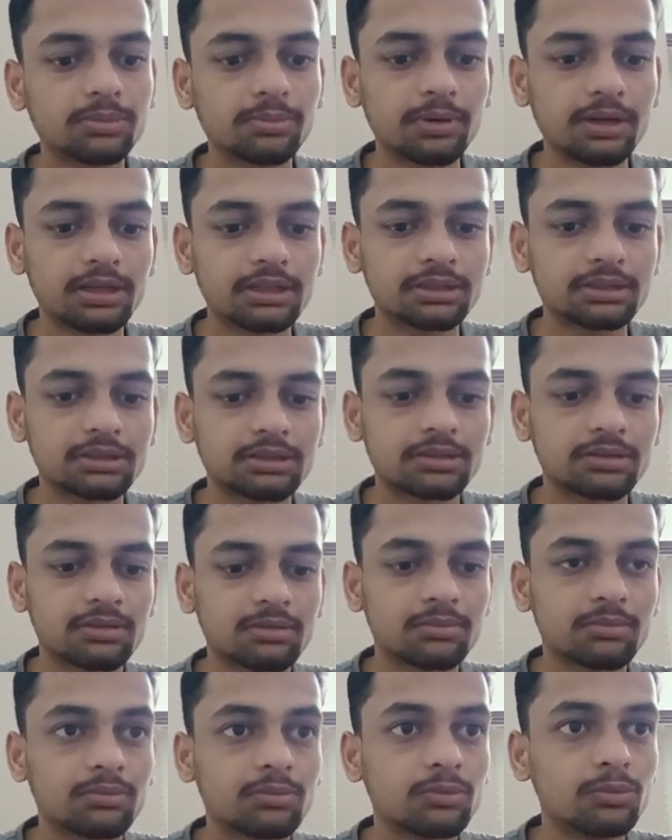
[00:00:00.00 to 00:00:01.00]
place,
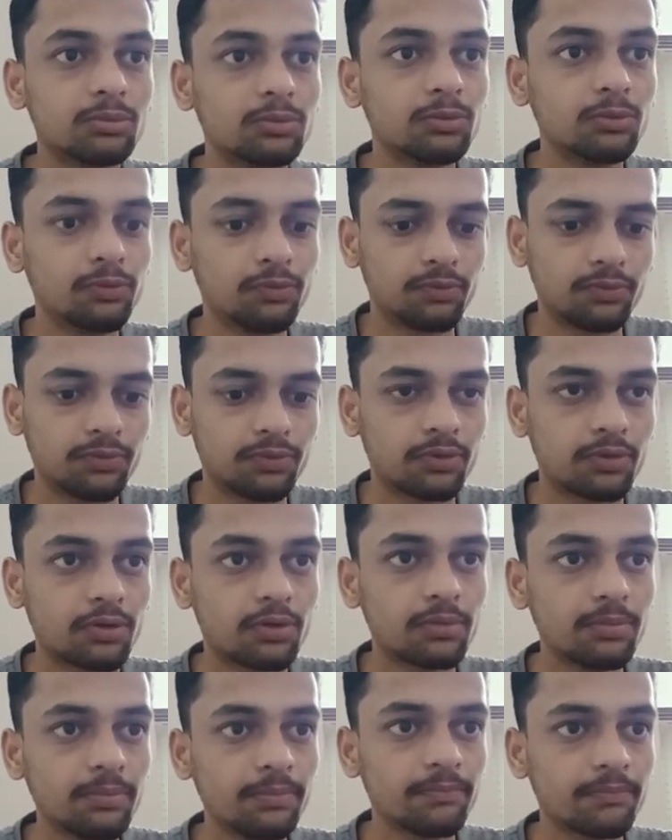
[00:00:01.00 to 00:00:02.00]
move
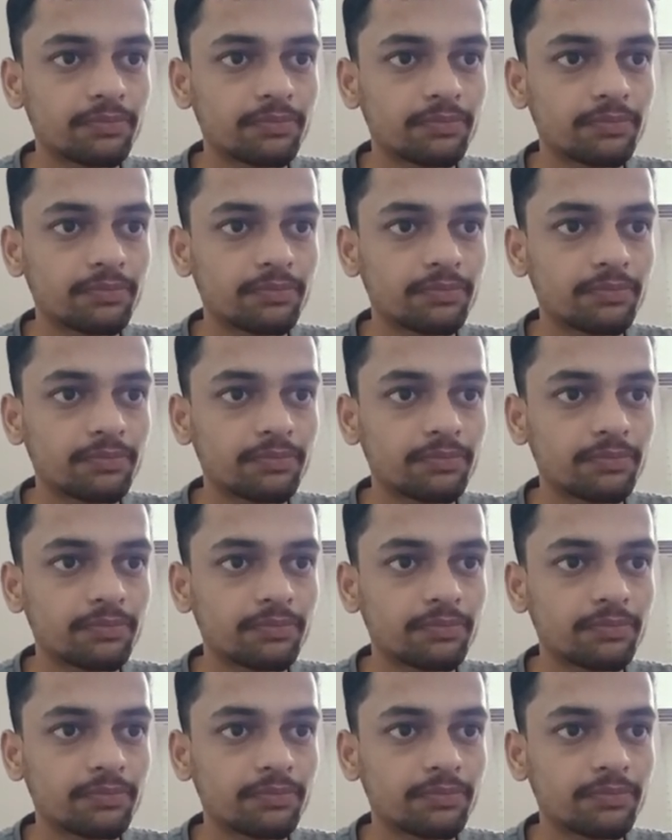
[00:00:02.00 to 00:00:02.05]
from